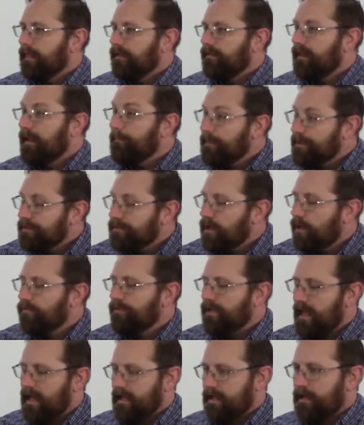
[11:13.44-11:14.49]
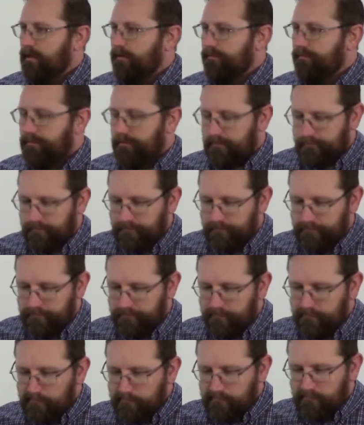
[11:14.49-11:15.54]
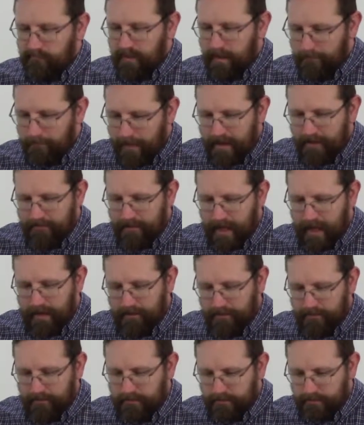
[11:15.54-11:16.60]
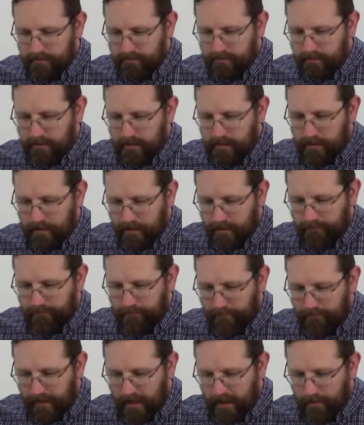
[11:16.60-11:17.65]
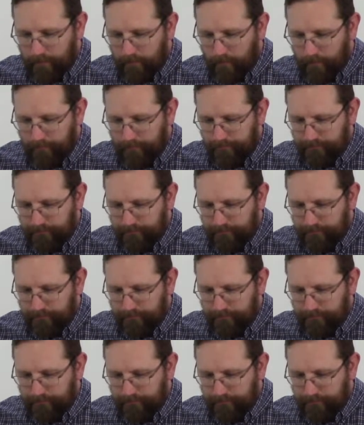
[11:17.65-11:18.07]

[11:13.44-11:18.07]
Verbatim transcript: that bestowed that gift, that made that gift available.